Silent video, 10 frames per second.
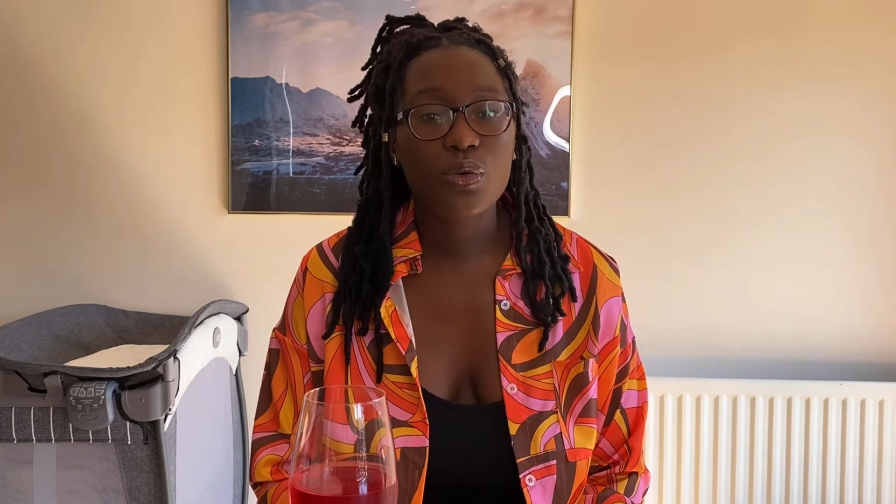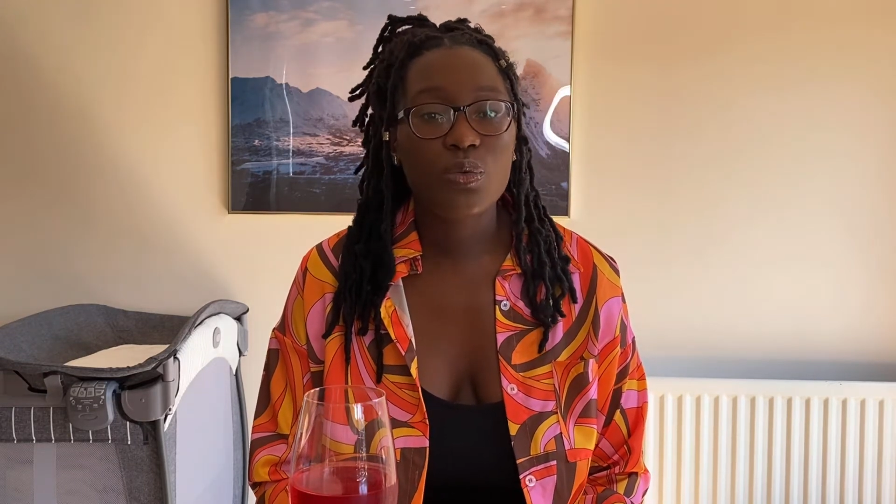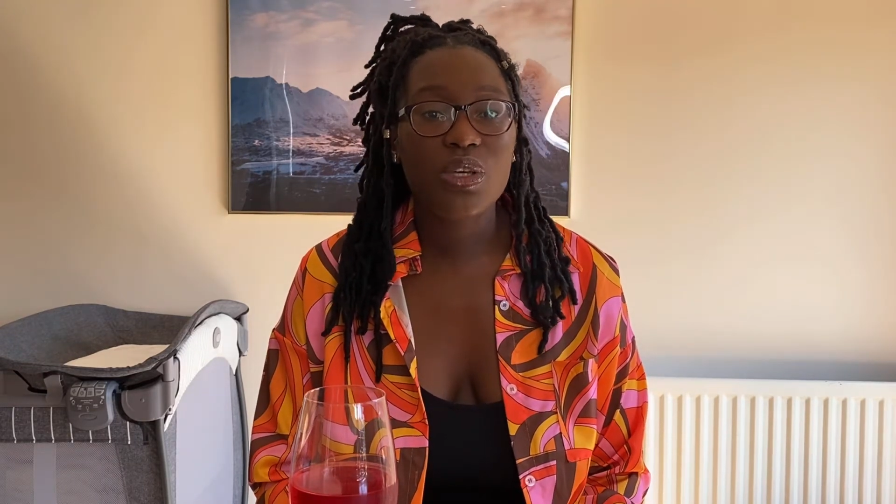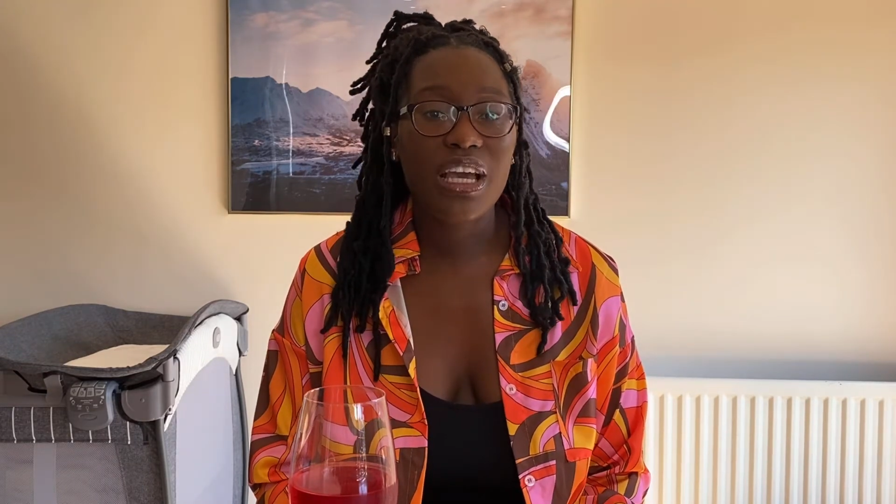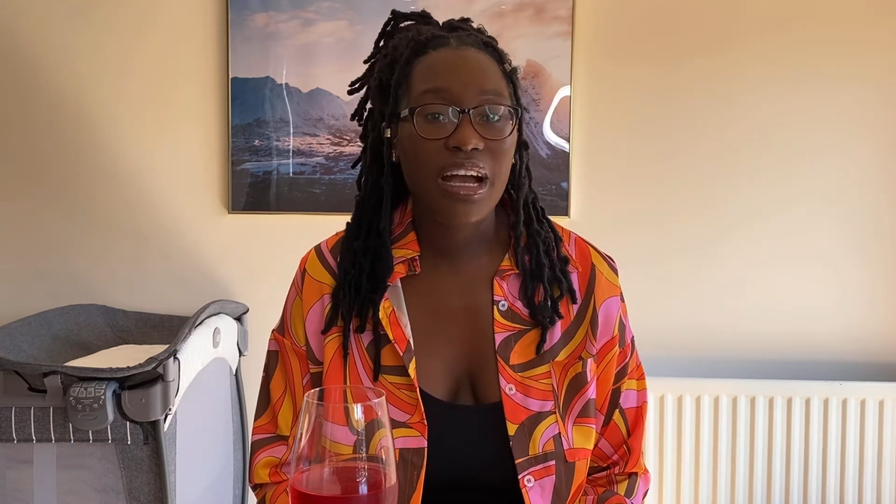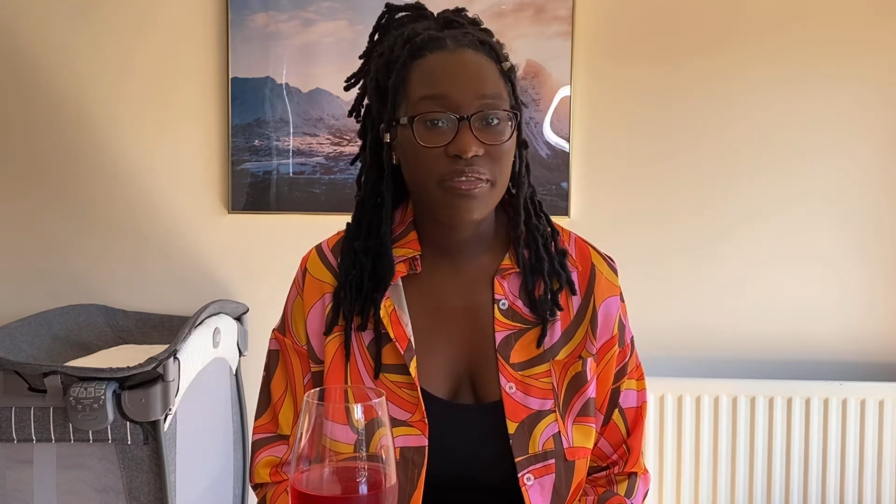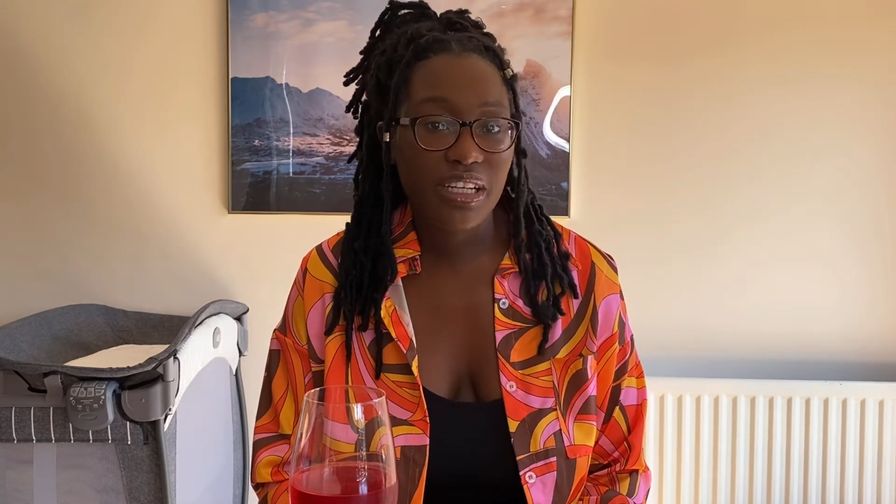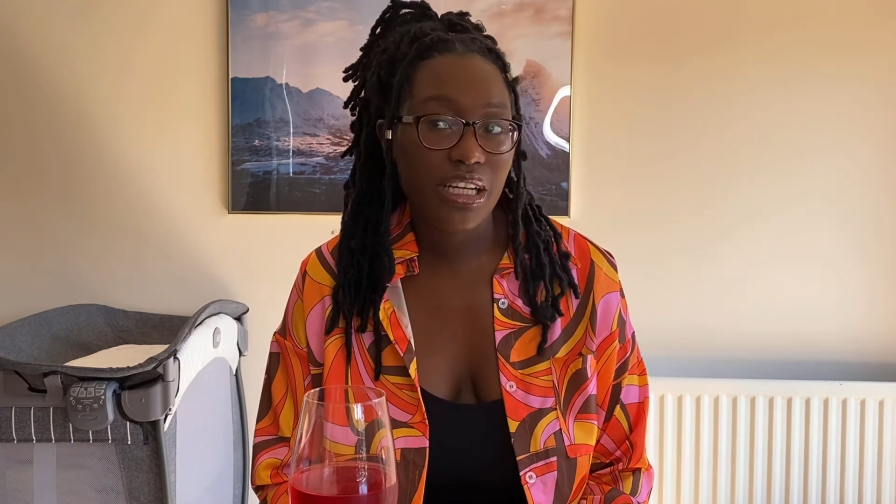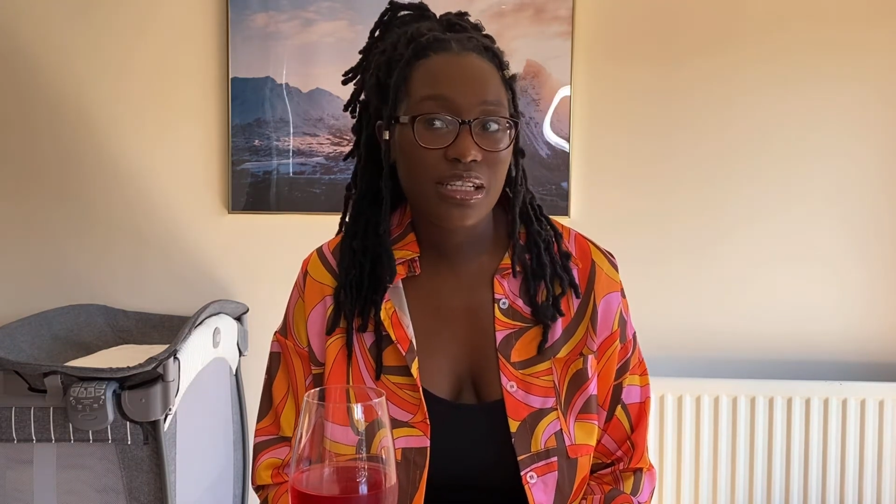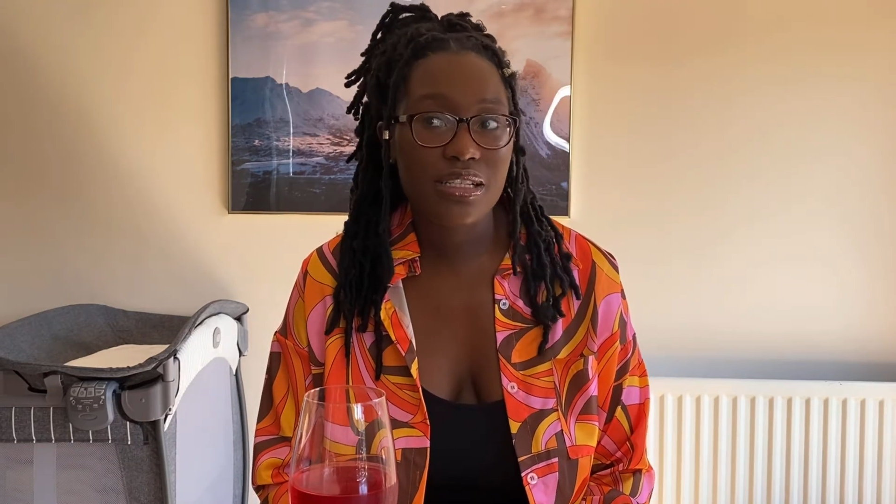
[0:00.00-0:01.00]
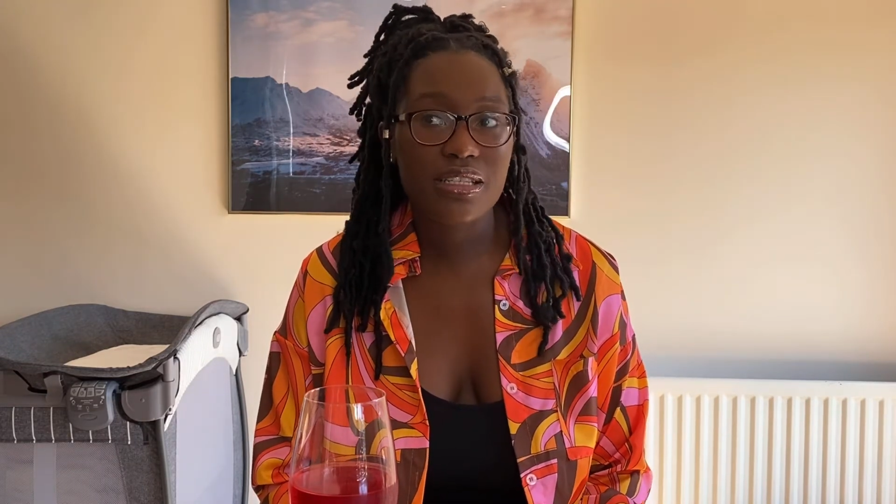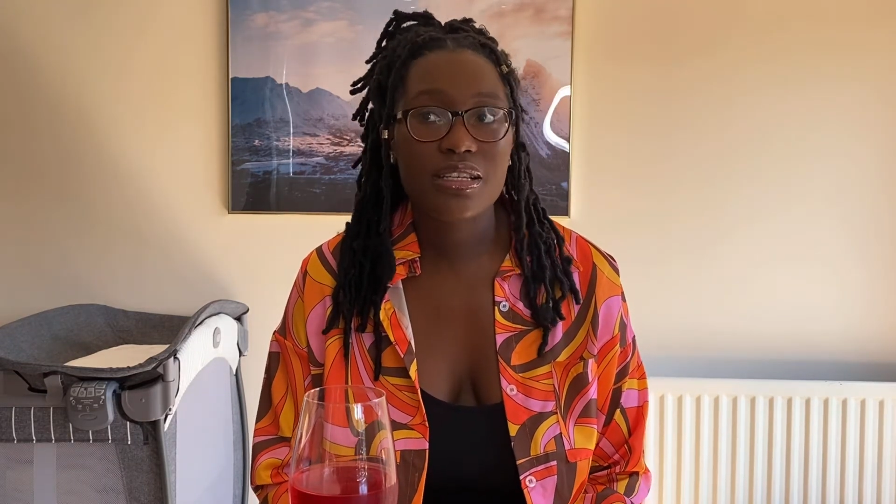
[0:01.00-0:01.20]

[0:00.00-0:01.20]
we Africans,